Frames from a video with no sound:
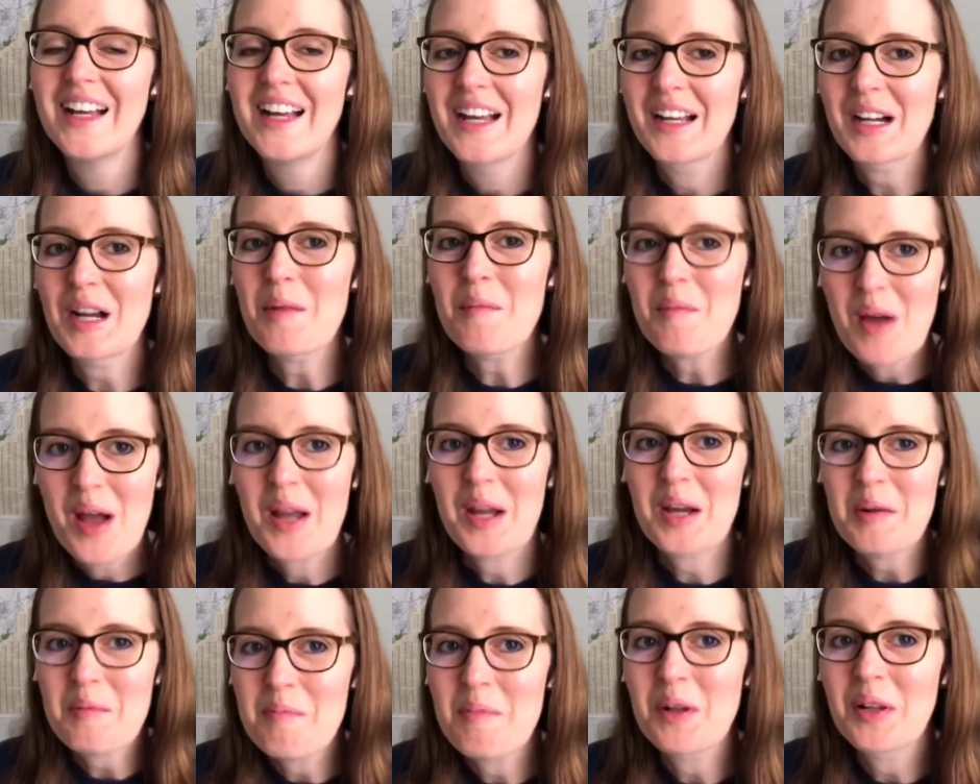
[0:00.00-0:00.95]
kind
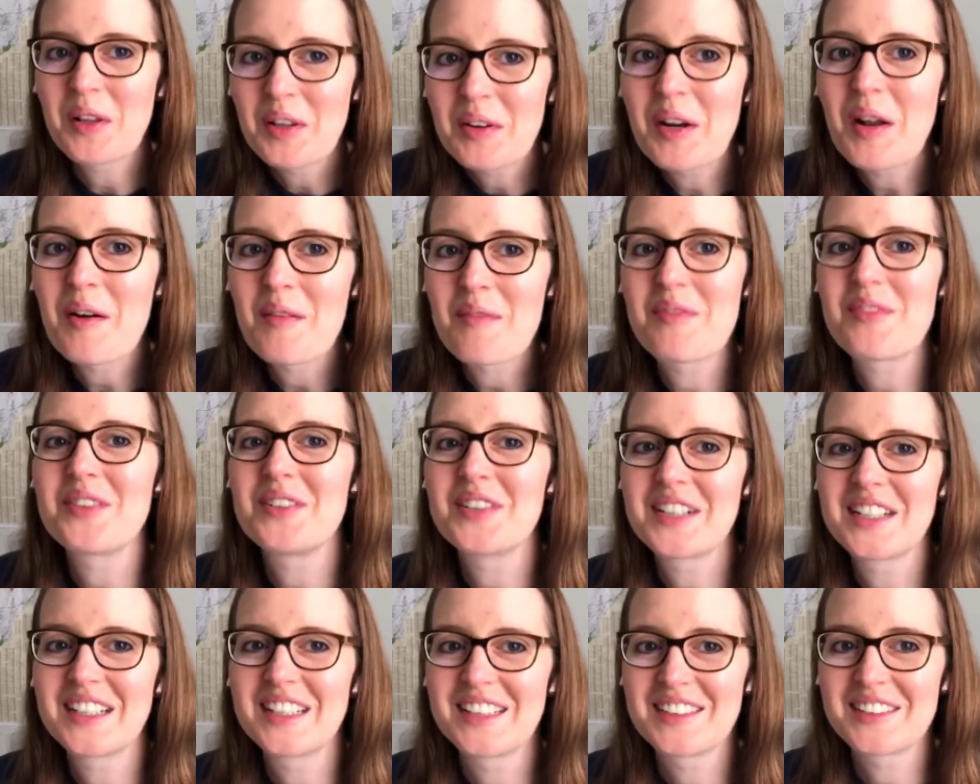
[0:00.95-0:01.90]
of build it up for your
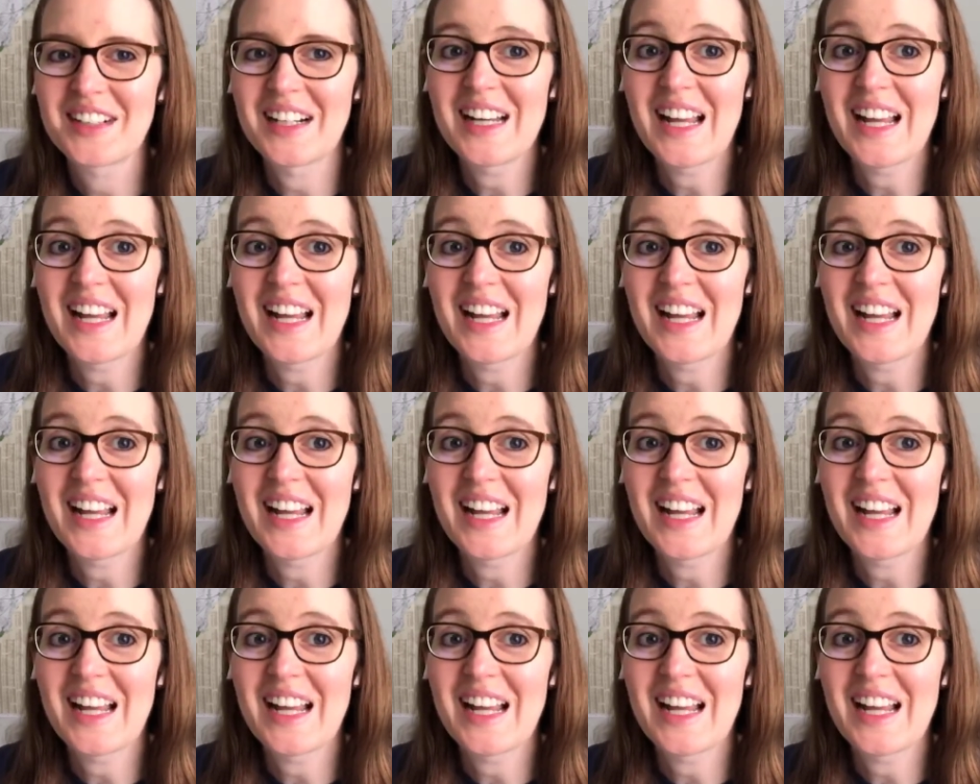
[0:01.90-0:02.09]
kids, right?